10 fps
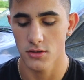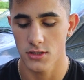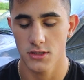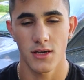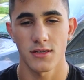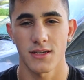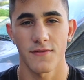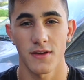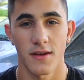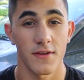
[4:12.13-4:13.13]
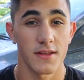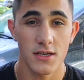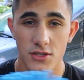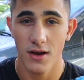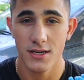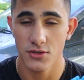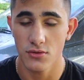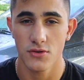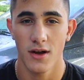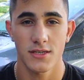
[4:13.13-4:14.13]
just because if it does scratch,
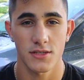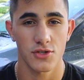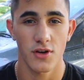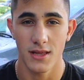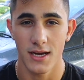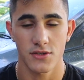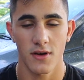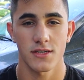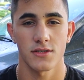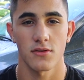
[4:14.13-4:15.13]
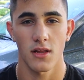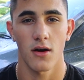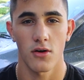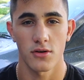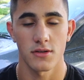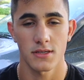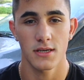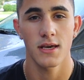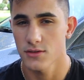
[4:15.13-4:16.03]
those scratches, straight line scratches, are a lot harder to see.